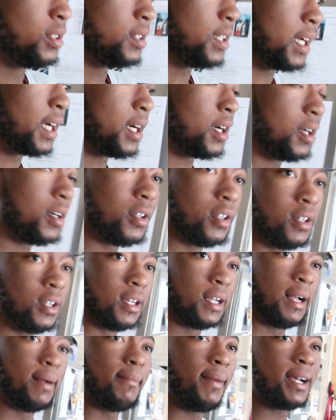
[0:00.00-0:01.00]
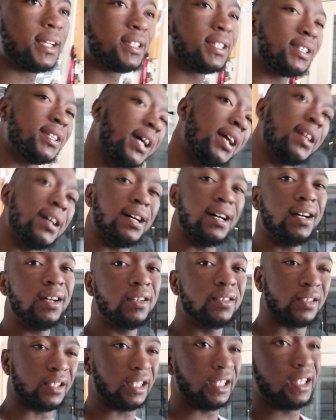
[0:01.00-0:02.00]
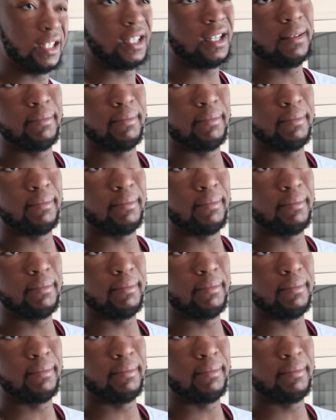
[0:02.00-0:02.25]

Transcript: Now, I'm actually kind of hungry,